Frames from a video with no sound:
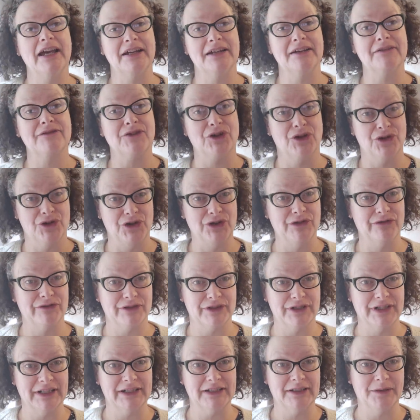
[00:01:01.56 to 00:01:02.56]
I've gone
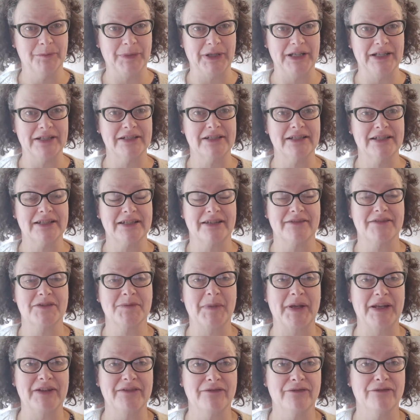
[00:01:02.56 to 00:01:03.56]
over a little bit because I've
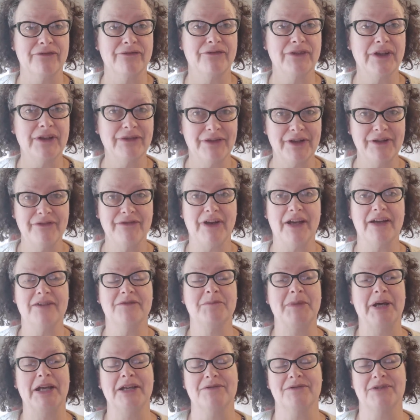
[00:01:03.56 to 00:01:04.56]
spent
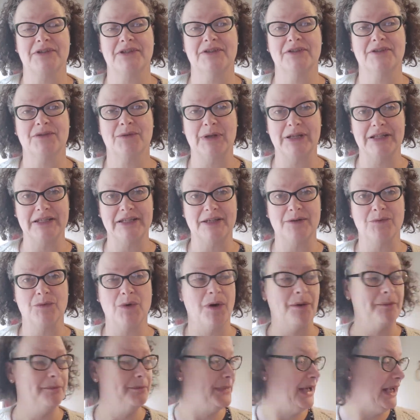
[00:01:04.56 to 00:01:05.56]

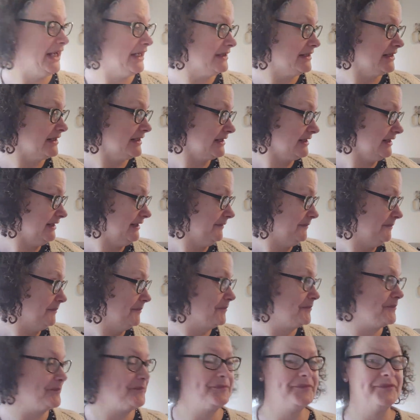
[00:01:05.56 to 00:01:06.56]
£55.21.
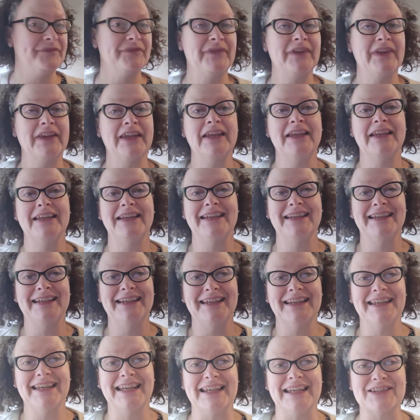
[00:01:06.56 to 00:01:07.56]

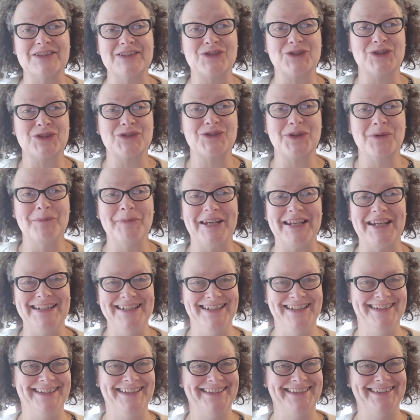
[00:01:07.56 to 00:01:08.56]
Kittens just come
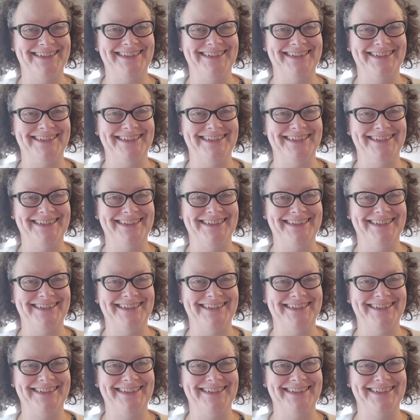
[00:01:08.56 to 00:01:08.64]
in.